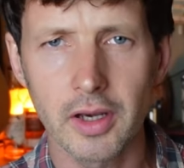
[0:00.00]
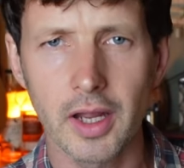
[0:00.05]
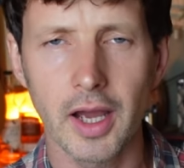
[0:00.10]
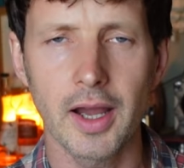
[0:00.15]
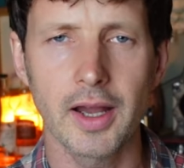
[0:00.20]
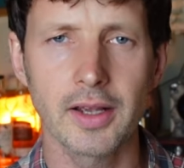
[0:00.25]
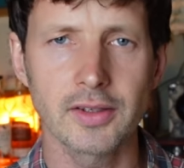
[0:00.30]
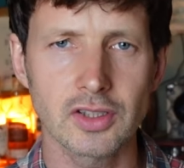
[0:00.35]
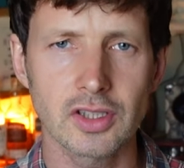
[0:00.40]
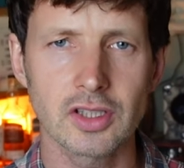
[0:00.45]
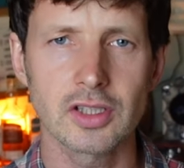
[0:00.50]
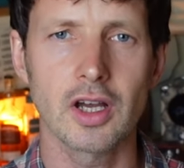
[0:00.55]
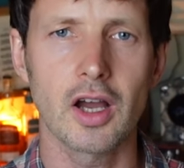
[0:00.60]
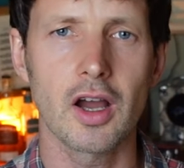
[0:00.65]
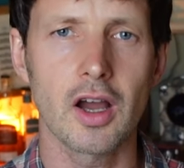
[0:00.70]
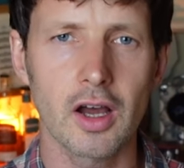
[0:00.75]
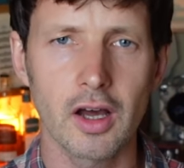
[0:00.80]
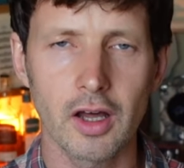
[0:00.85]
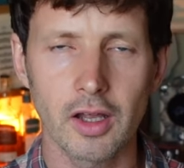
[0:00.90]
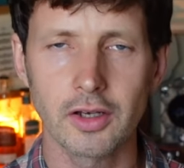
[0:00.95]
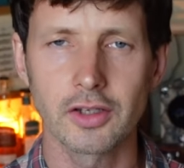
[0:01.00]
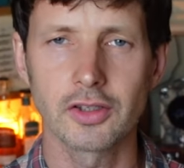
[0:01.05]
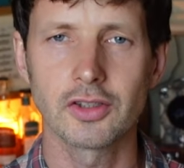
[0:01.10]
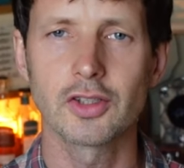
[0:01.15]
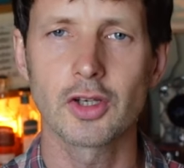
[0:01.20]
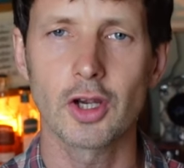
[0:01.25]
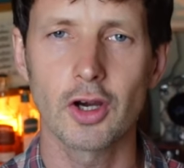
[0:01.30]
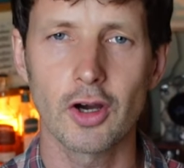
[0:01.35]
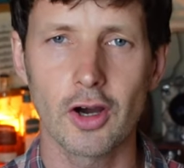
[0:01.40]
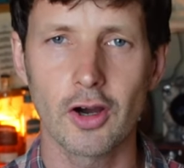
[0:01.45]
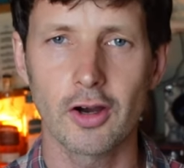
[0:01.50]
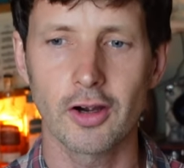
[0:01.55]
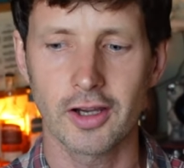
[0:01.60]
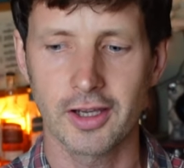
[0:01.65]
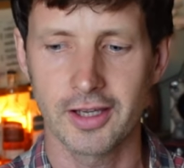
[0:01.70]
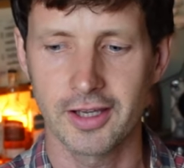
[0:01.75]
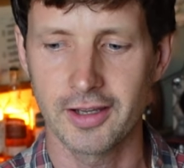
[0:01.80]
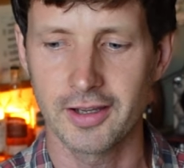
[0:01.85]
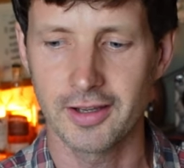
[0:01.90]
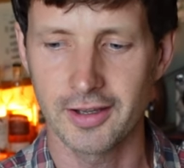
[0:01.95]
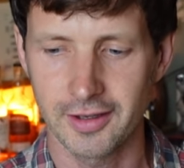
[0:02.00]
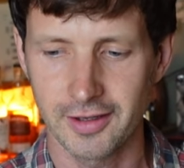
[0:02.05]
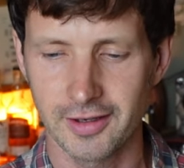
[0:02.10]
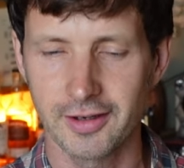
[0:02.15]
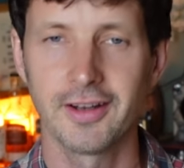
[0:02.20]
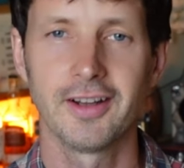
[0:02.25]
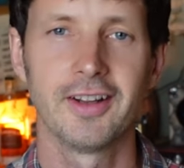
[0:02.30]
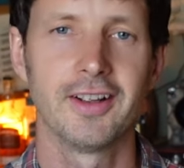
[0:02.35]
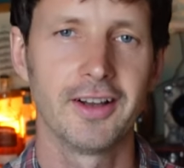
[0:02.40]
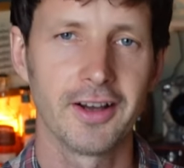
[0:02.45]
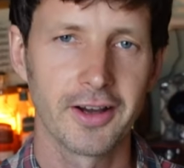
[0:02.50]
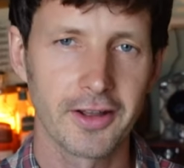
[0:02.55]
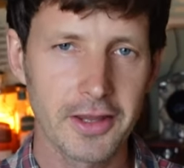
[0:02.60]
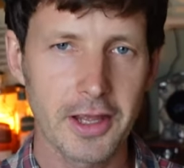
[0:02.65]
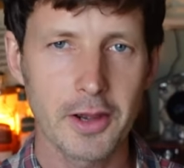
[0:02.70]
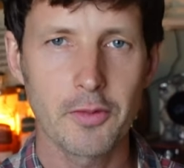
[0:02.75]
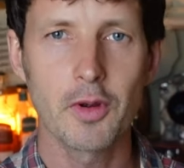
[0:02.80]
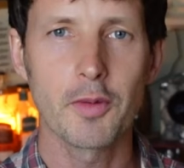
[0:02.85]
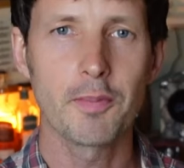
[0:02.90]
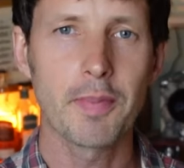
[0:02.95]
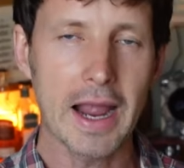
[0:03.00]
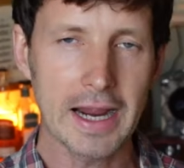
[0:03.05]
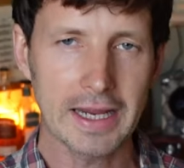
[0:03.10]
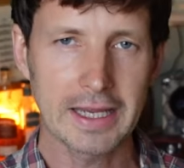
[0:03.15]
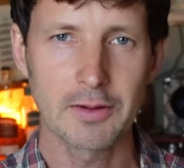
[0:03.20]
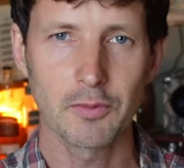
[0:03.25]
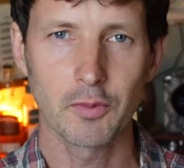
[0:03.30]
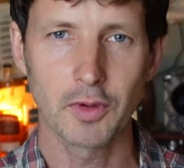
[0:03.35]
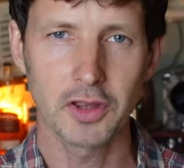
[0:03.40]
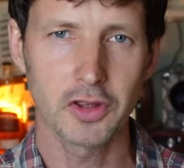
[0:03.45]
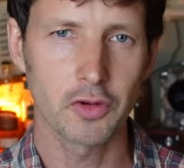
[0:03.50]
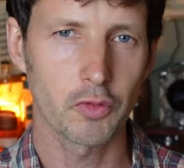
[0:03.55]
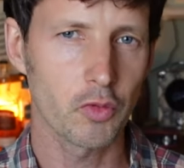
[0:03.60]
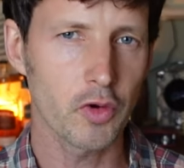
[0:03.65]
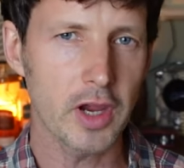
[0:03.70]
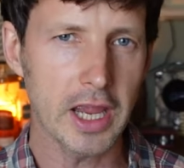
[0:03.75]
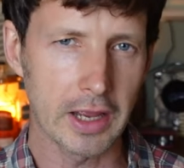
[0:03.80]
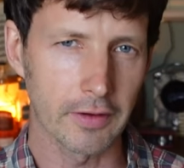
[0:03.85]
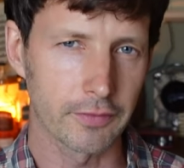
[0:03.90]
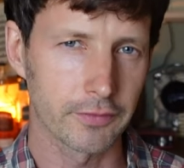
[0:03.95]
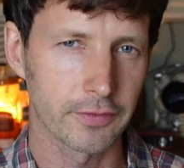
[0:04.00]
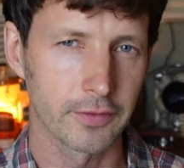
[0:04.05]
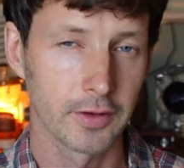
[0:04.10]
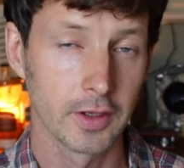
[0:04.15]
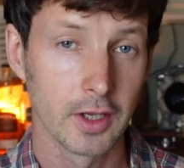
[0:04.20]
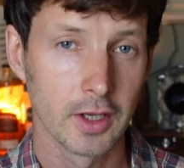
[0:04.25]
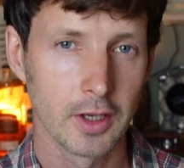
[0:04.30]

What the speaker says: I started talking. And then we're back in with the riff.